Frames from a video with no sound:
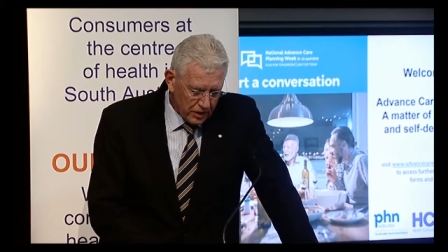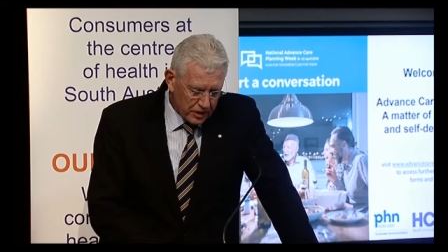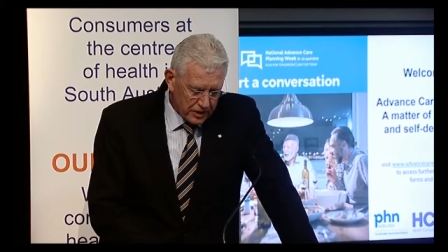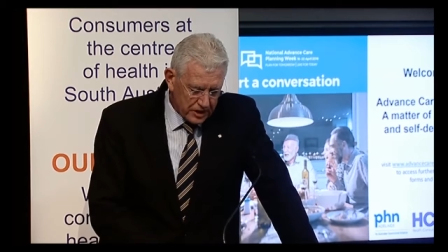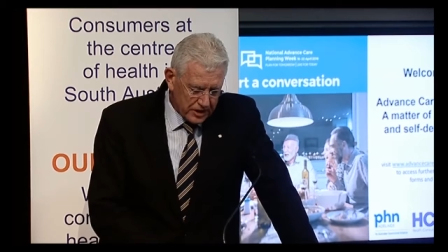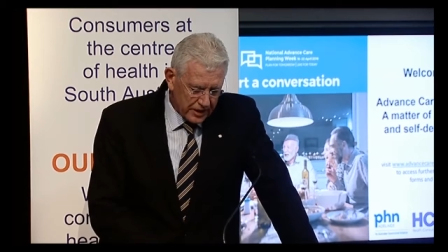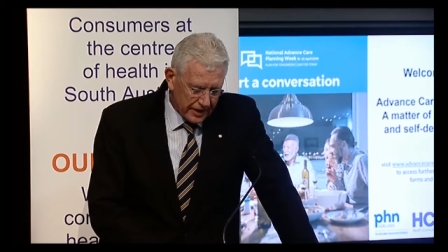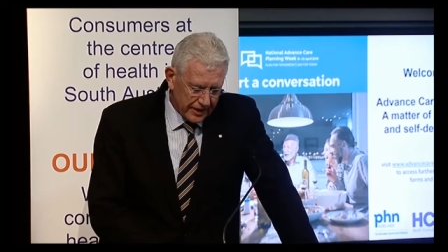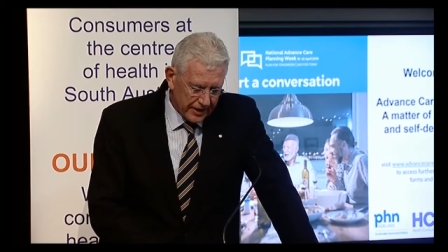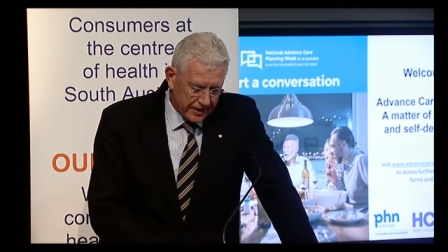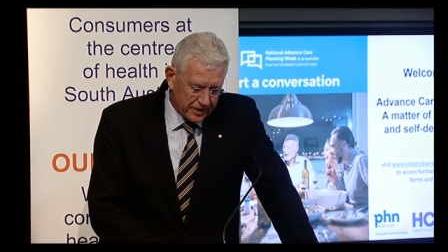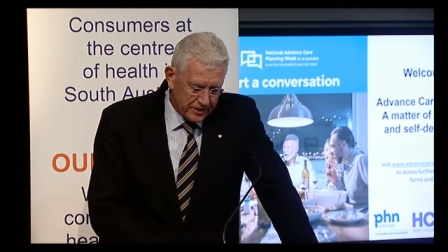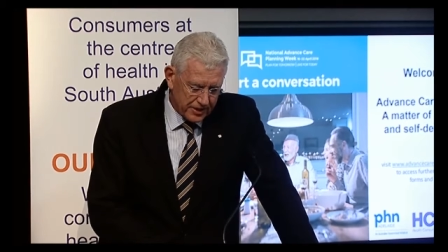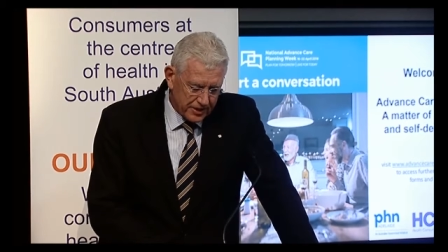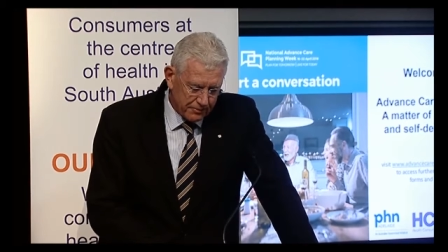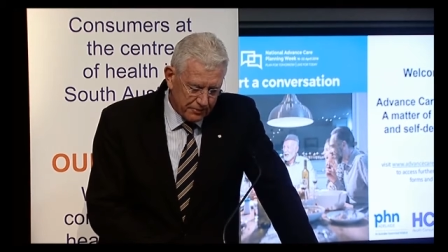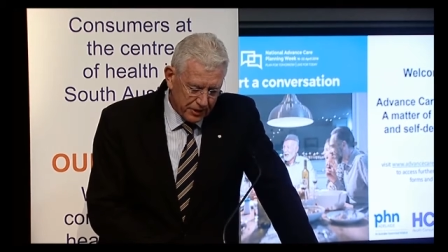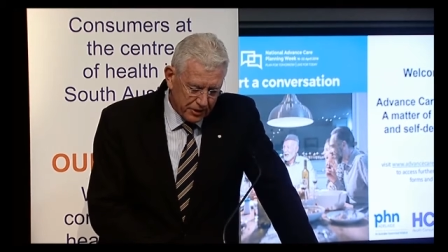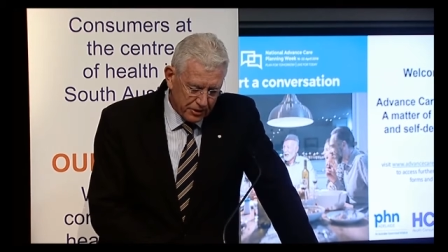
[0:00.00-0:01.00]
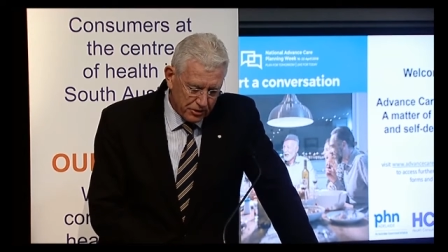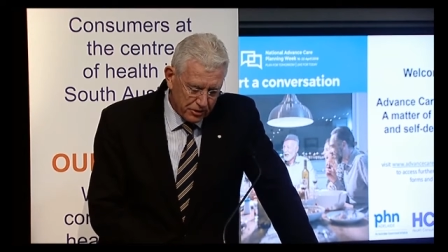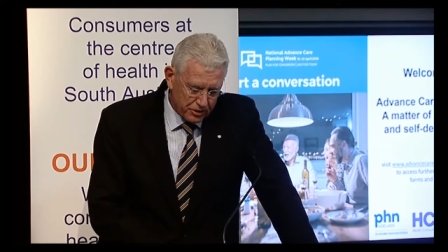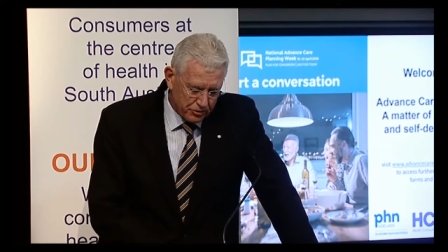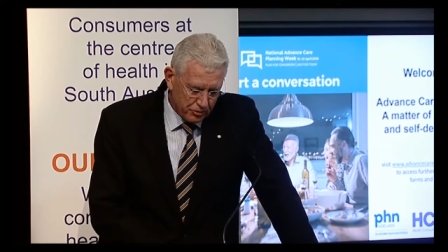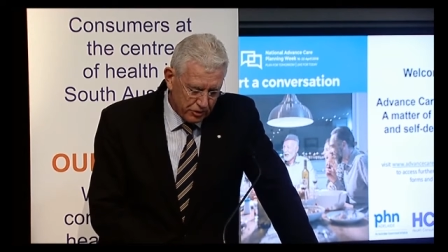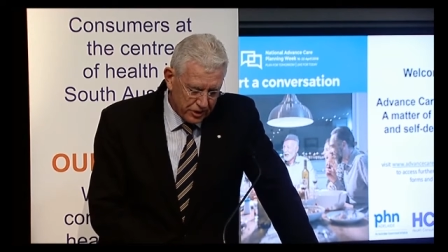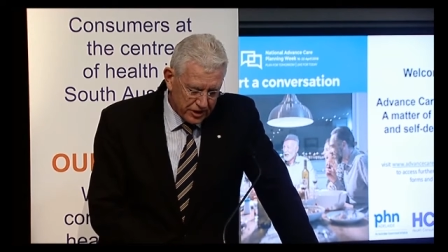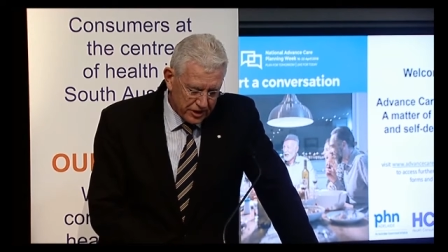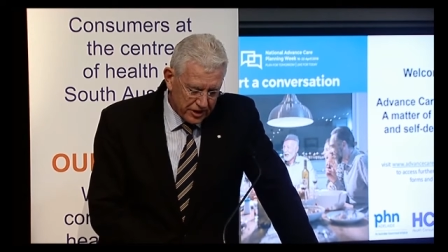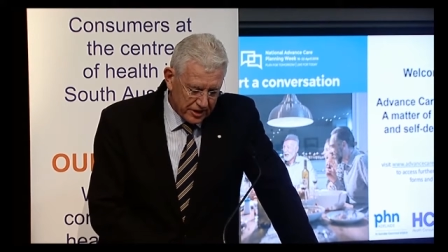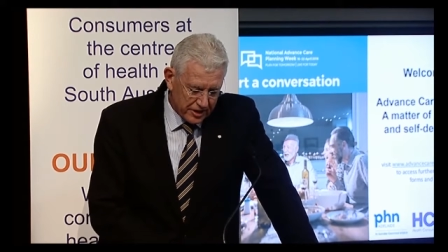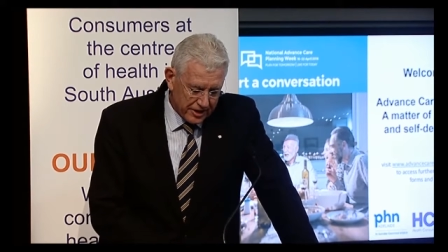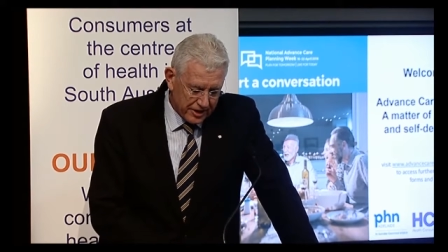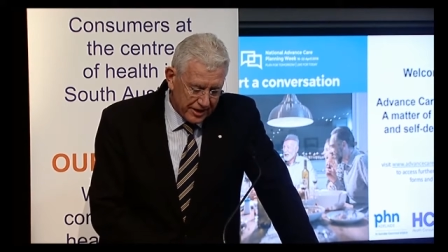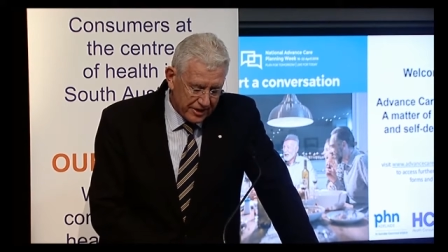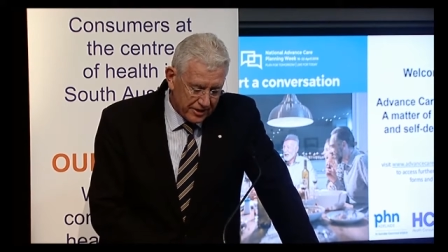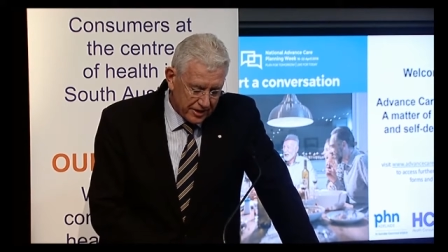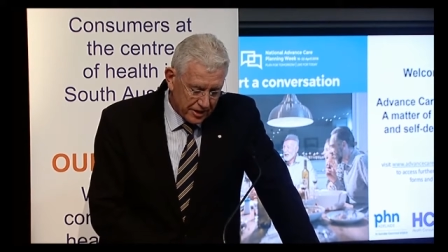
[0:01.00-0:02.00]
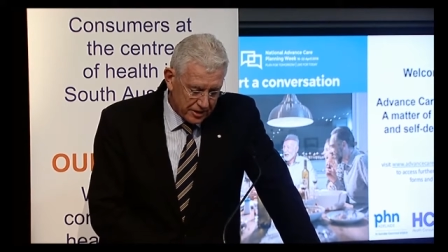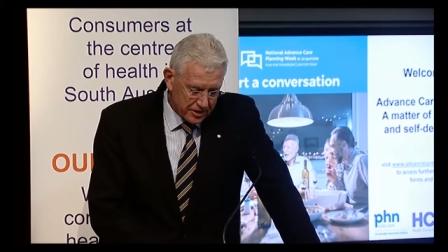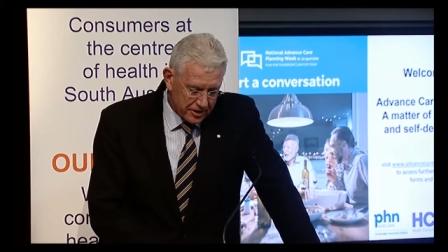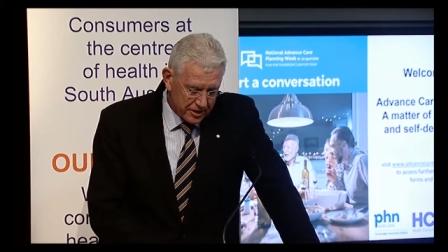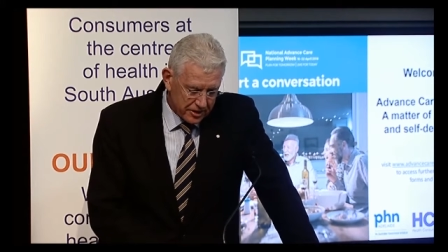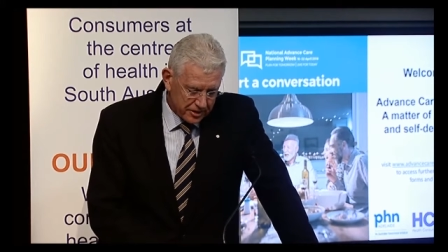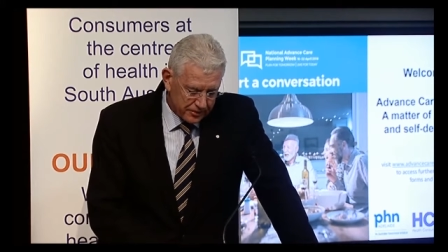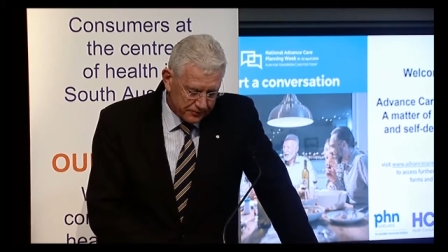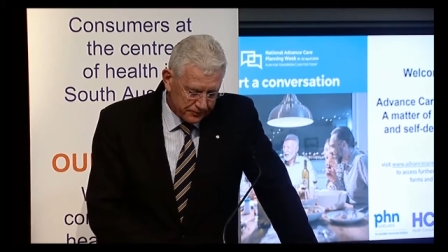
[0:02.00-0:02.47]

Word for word: to say is that because Richard did this,